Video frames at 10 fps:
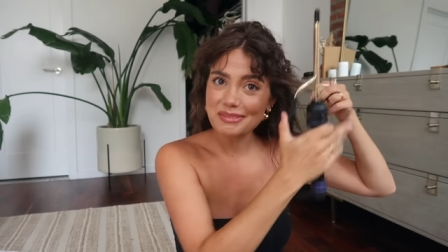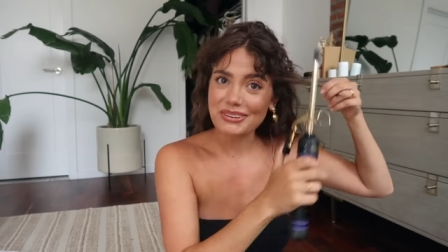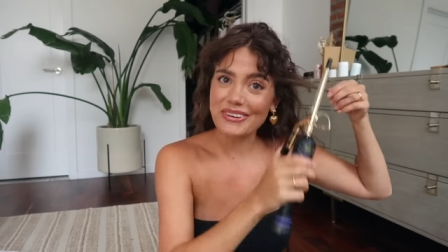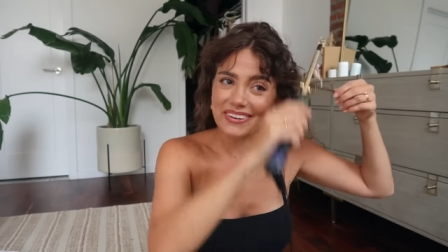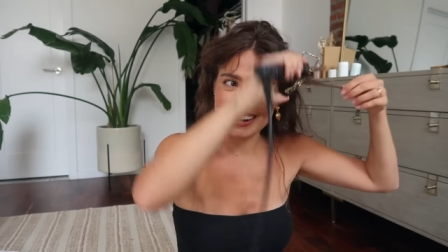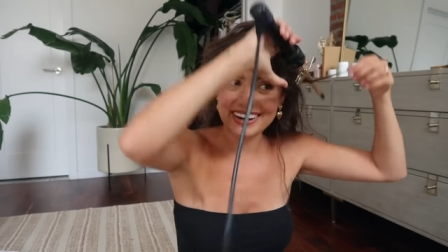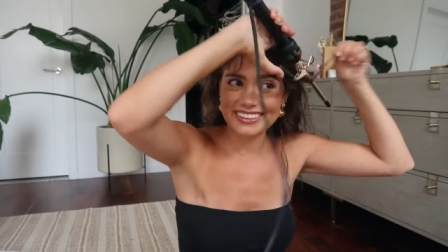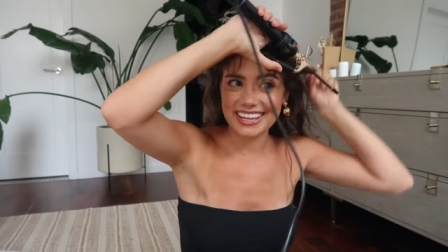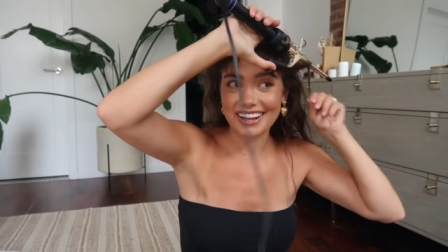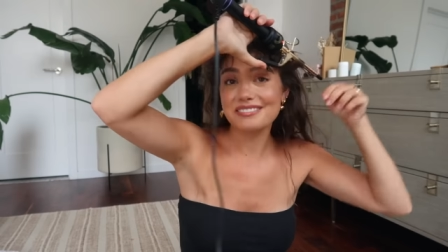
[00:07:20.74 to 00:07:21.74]
before,
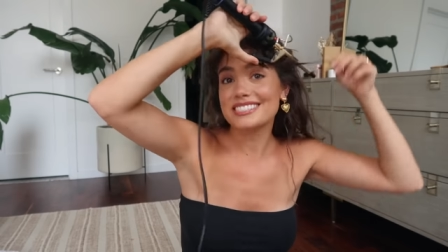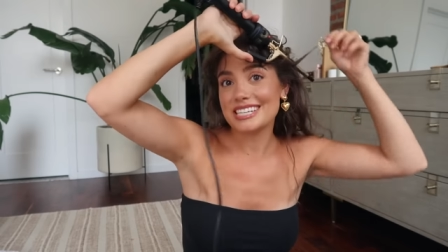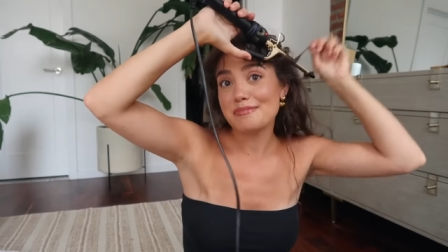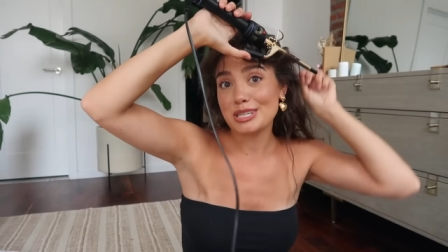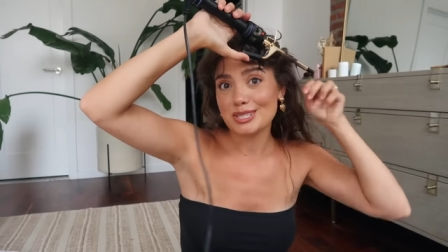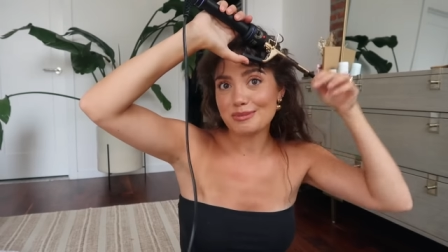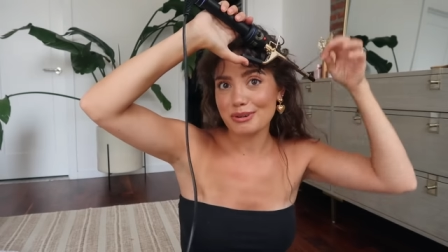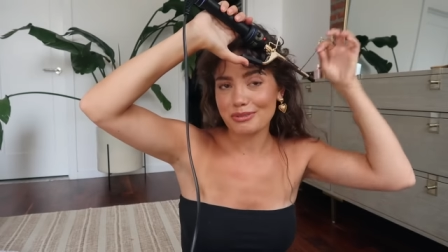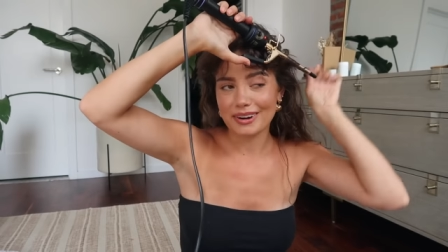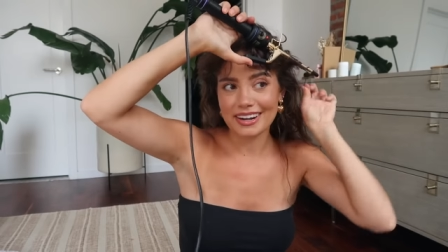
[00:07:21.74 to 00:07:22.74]
that I've seen me do
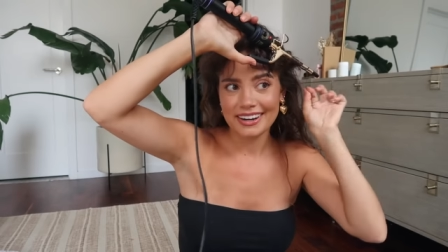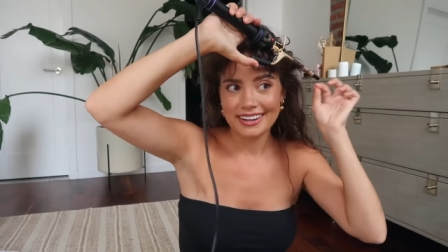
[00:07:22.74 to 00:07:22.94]
before.